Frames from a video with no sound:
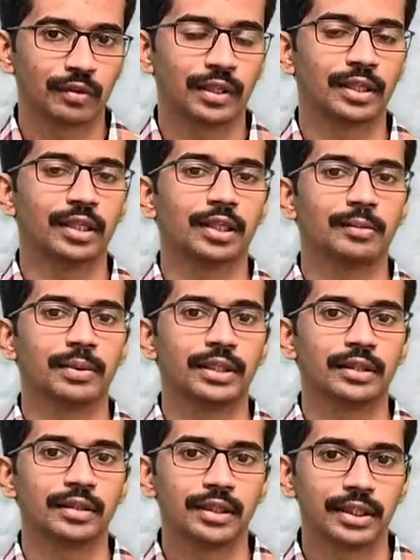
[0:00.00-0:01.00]
Our
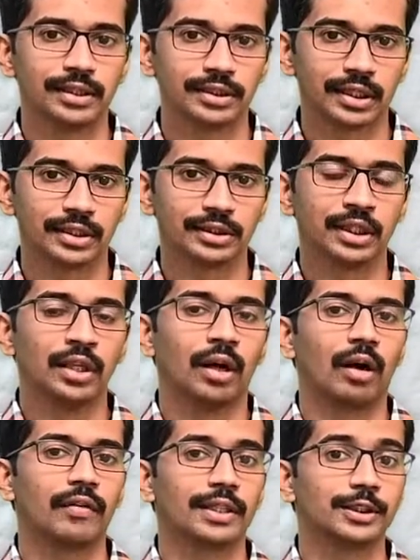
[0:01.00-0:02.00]
heartbeat increases,
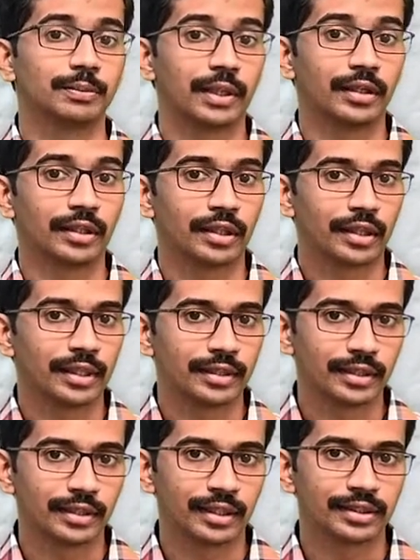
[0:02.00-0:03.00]
our respiratory rate
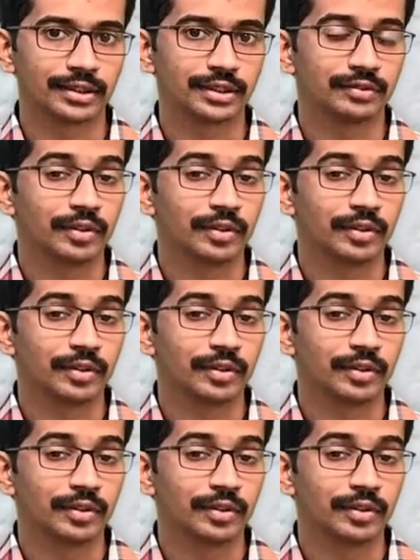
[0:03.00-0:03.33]
increases,